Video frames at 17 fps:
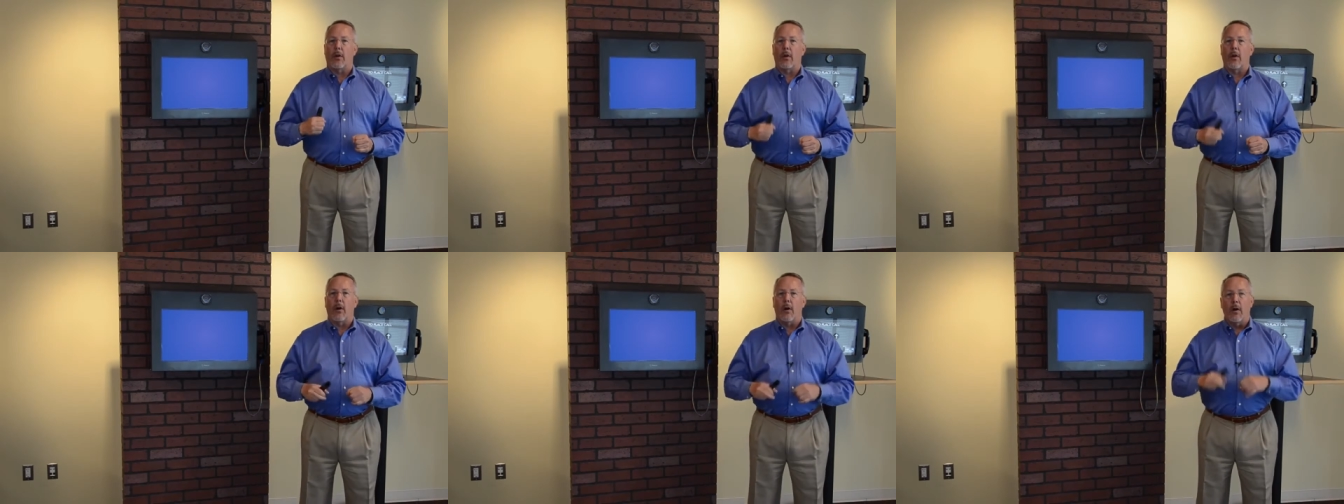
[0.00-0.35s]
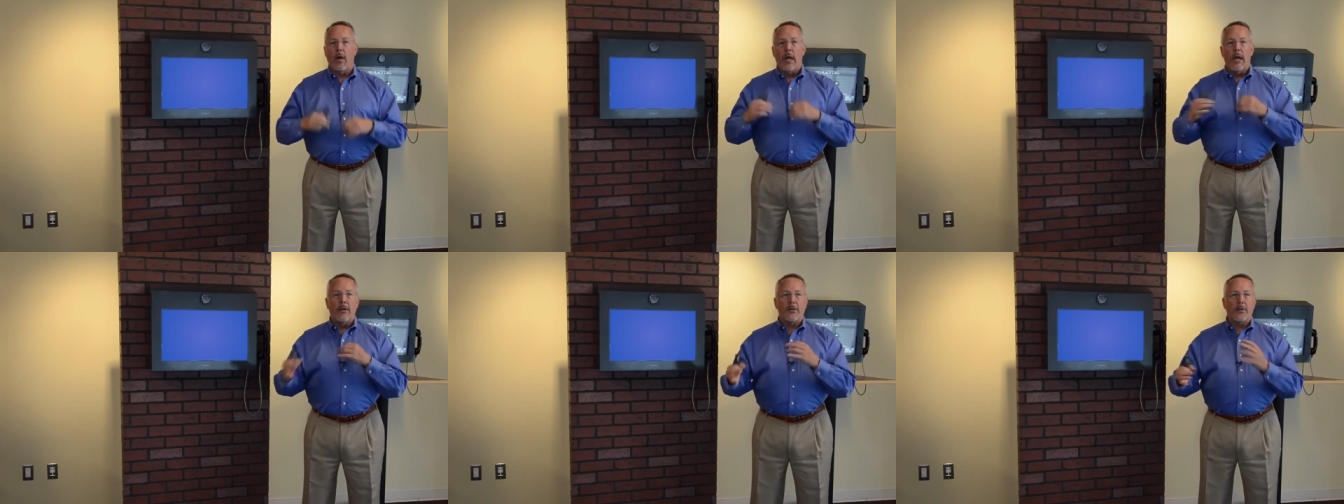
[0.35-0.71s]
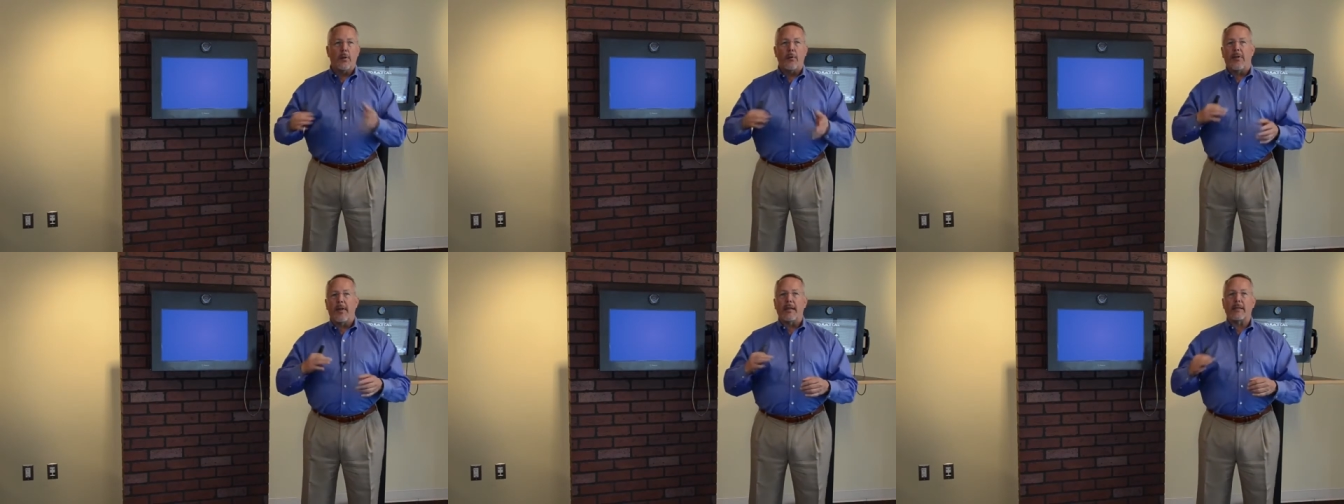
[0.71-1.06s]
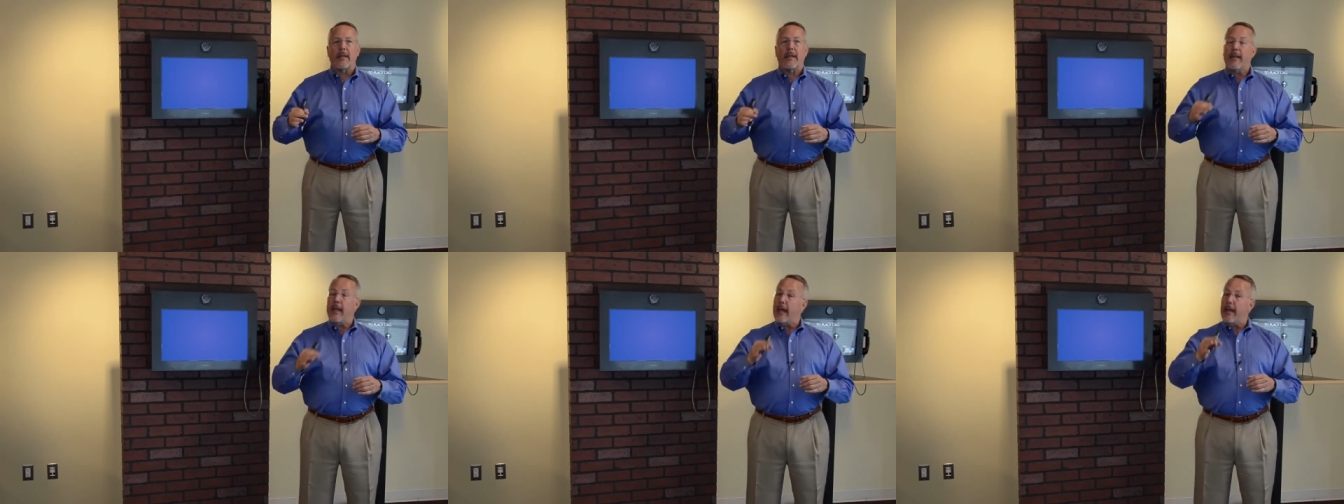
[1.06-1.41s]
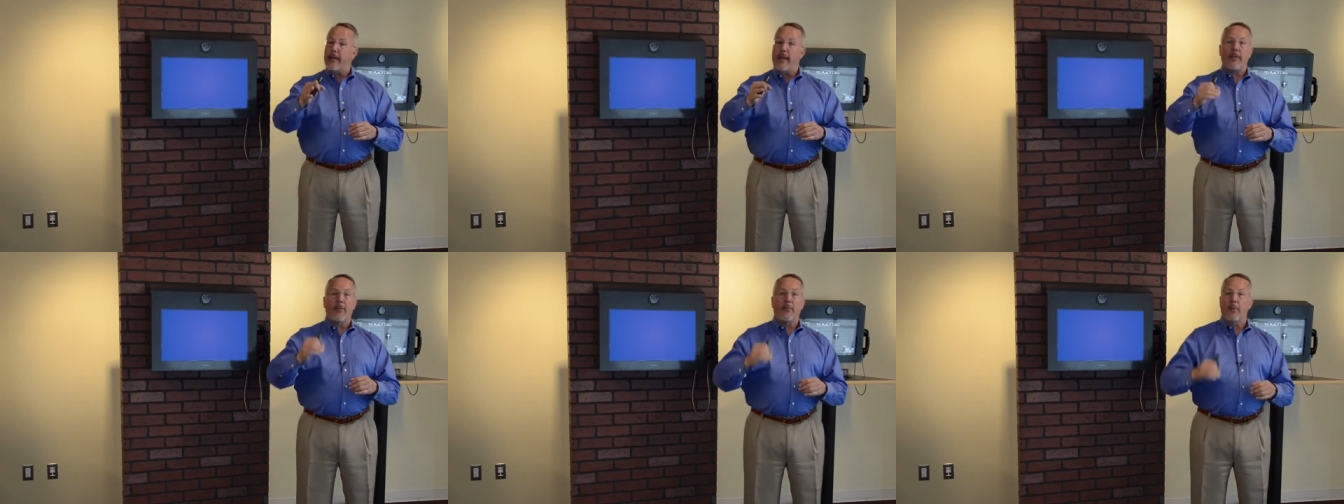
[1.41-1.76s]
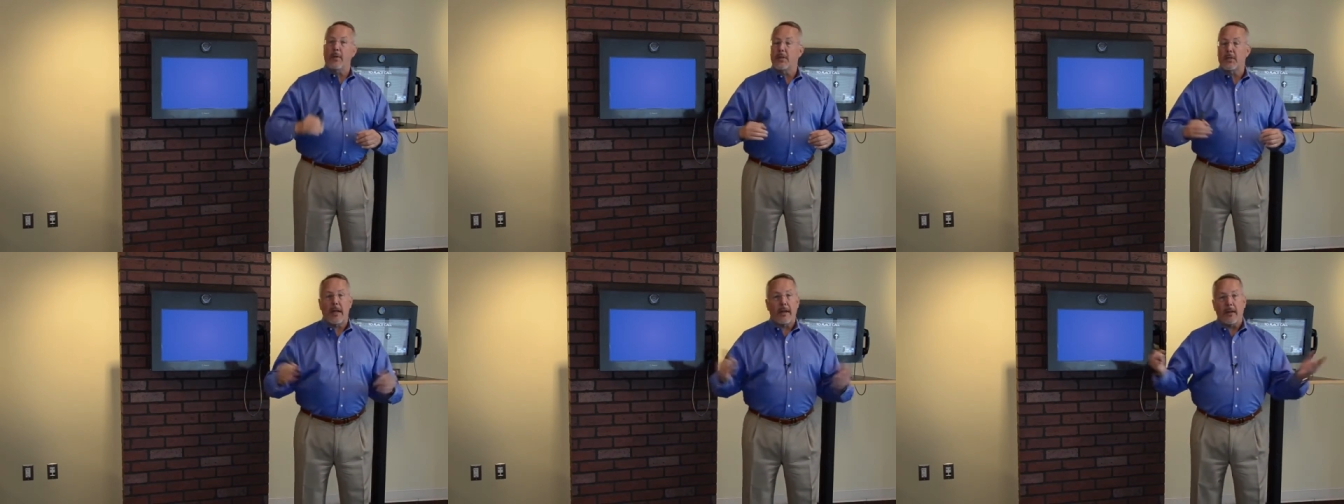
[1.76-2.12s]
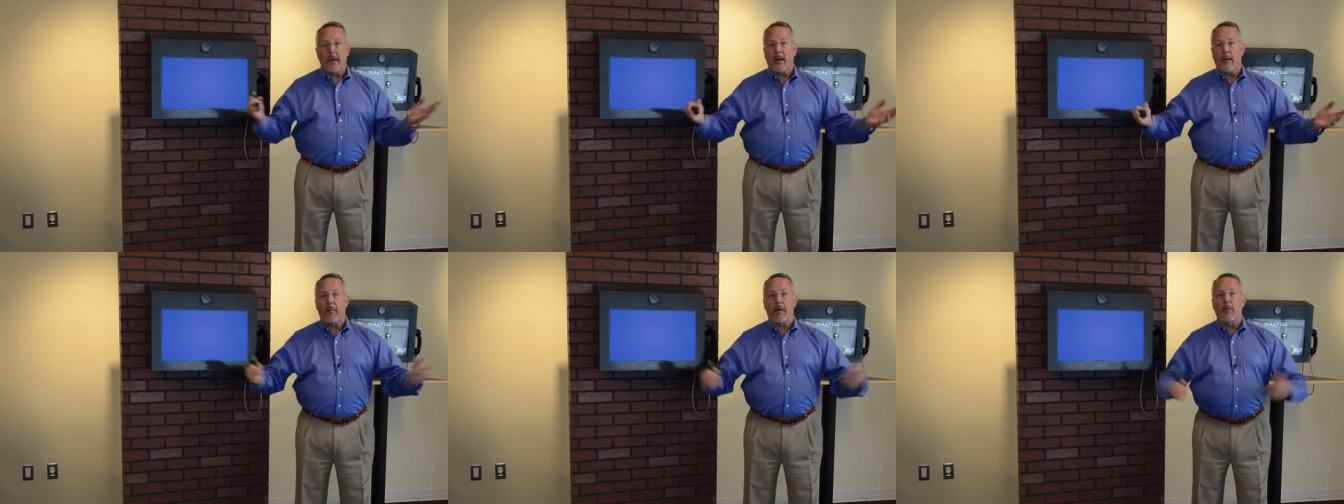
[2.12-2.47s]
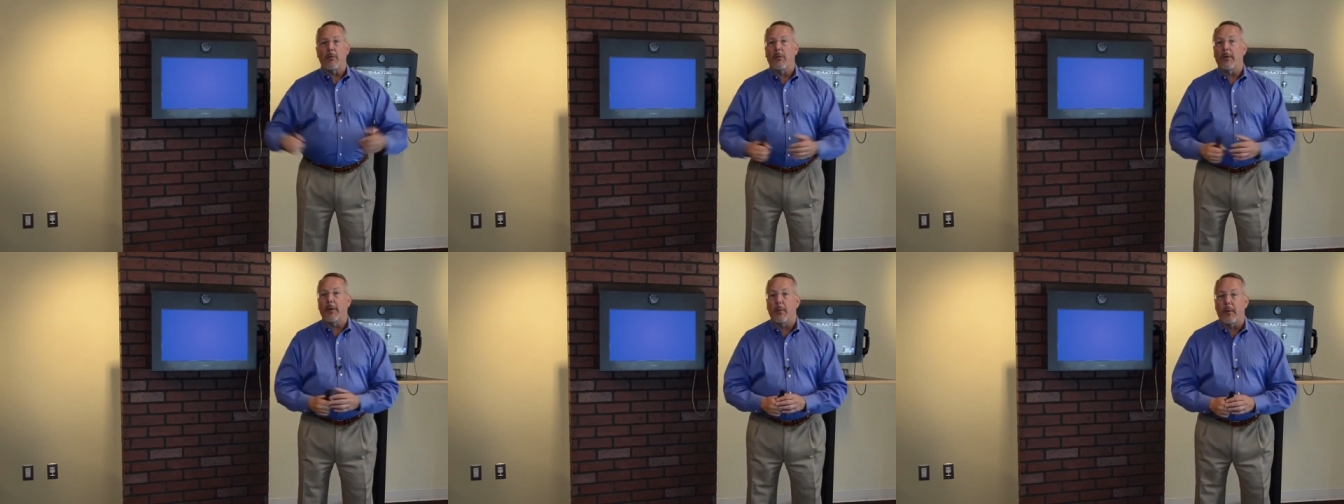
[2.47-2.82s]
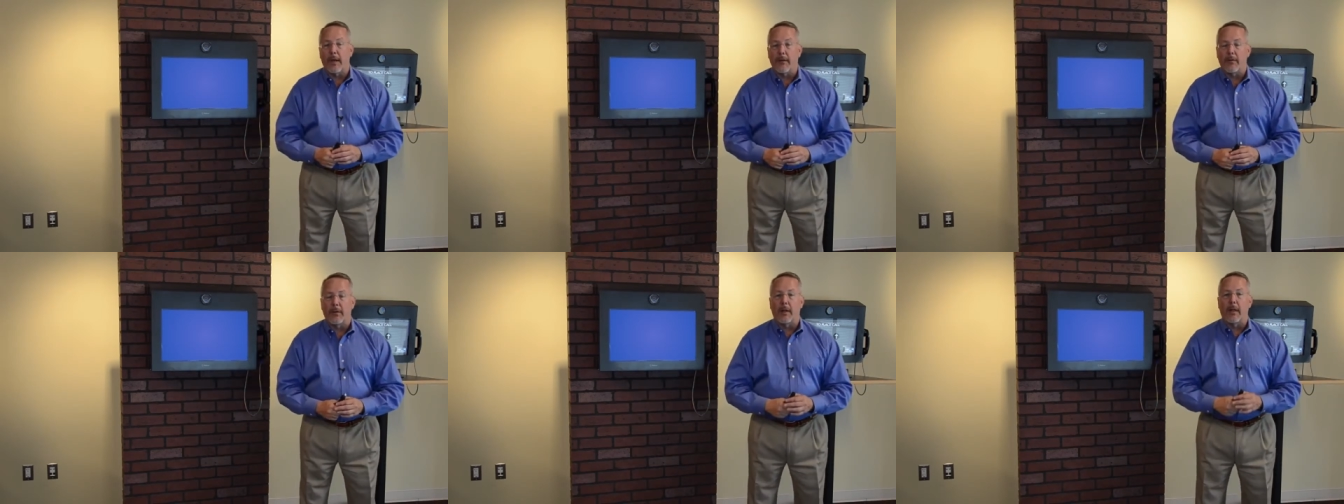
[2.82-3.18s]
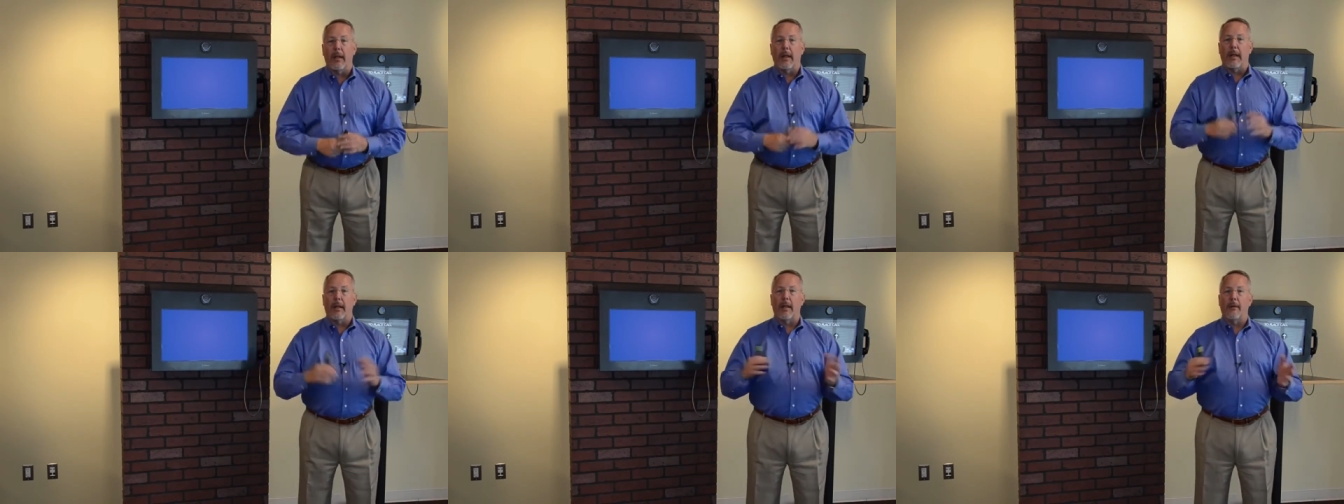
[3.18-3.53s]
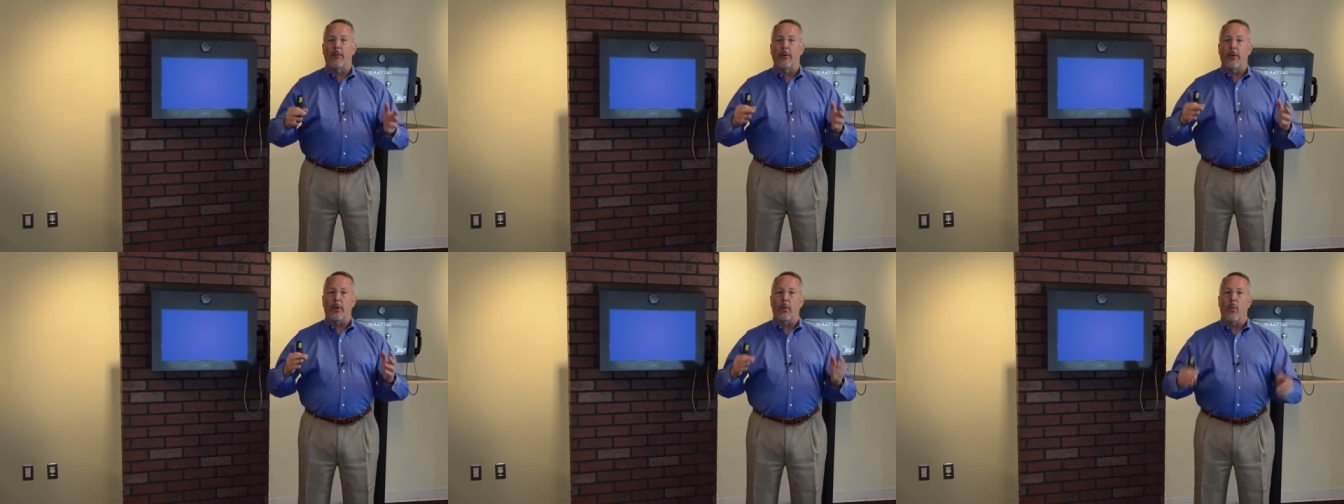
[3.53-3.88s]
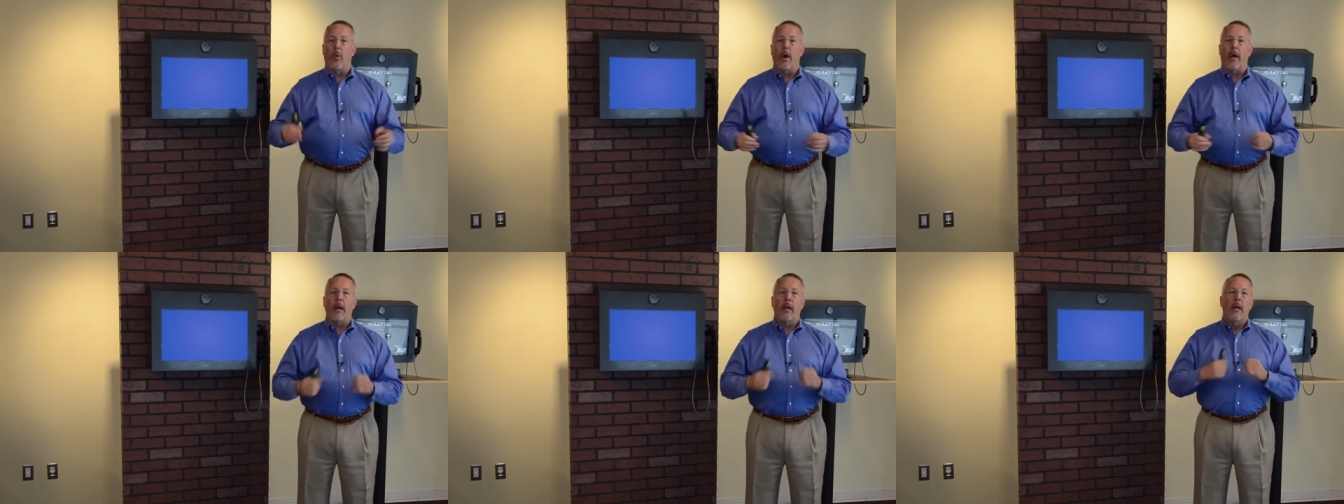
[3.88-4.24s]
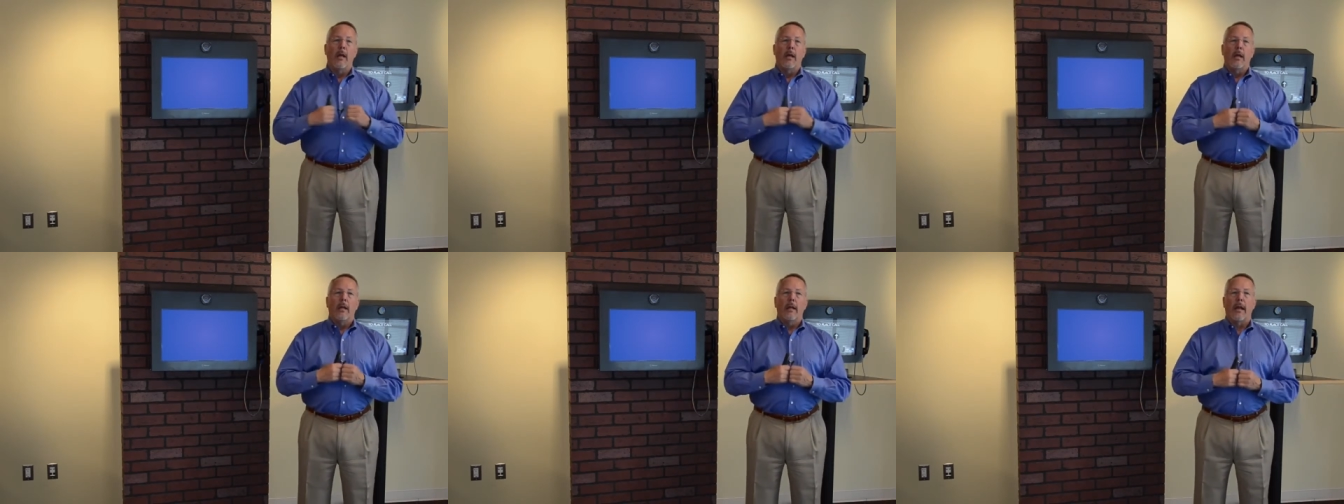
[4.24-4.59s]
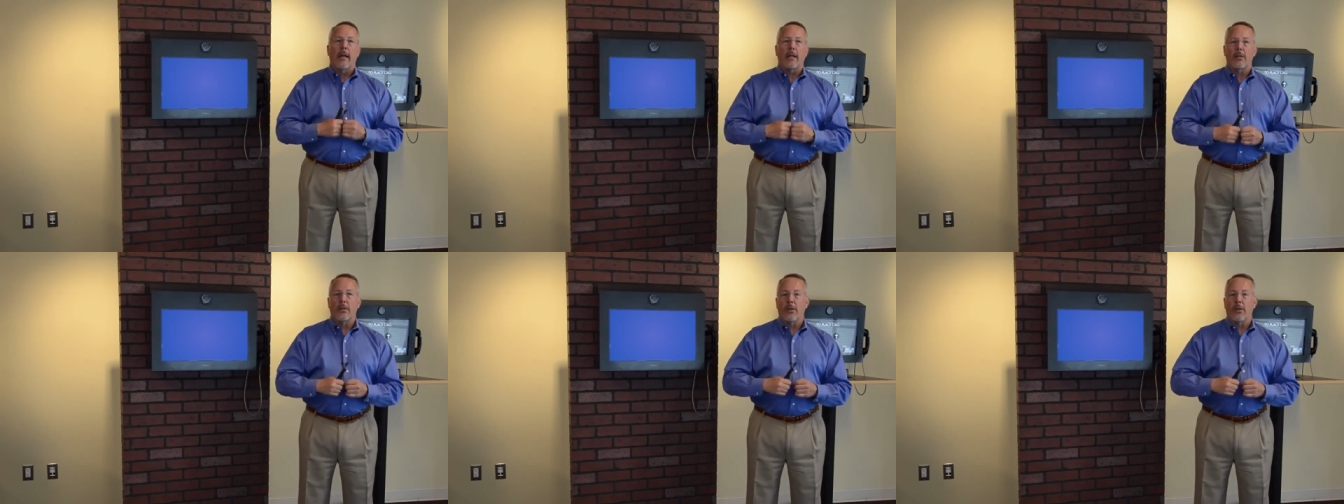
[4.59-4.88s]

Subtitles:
call. So things like that. And that 3-second can be really whatever delay level you want. Let us